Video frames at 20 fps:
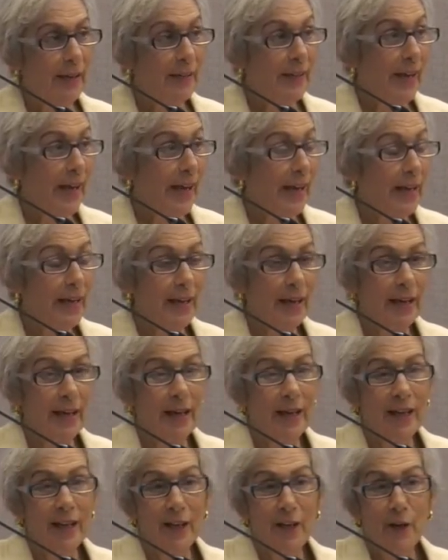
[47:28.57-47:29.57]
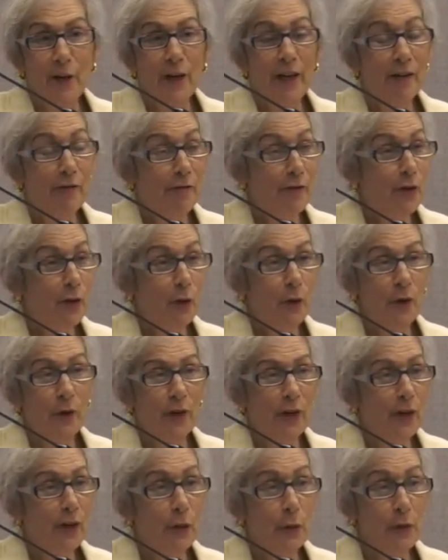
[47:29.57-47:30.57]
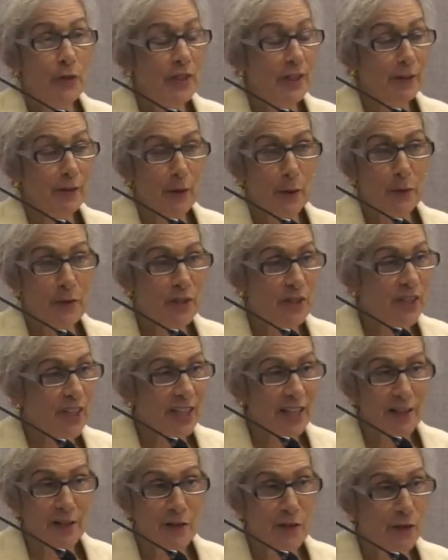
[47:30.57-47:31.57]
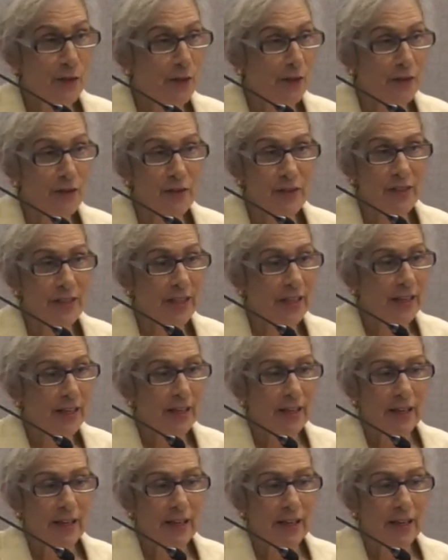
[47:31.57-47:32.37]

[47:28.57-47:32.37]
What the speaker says: then if you're using those teachers,